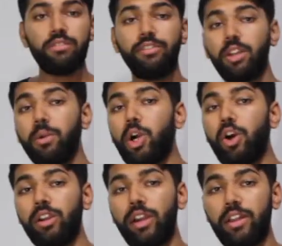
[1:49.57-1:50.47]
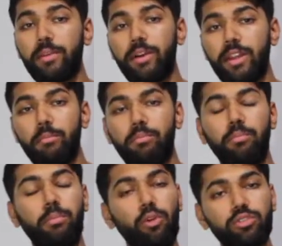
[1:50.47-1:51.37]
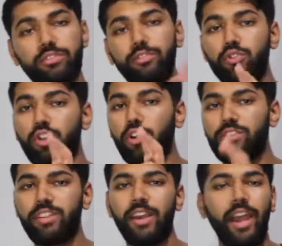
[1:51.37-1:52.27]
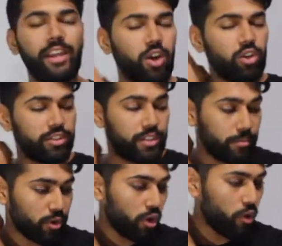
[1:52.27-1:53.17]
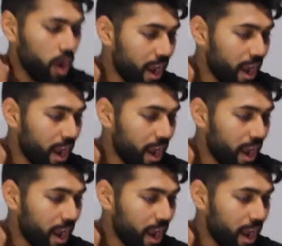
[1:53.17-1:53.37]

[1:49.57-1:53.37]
Following on, Hardik Pandya bowls a full toss, and Colin Dimgro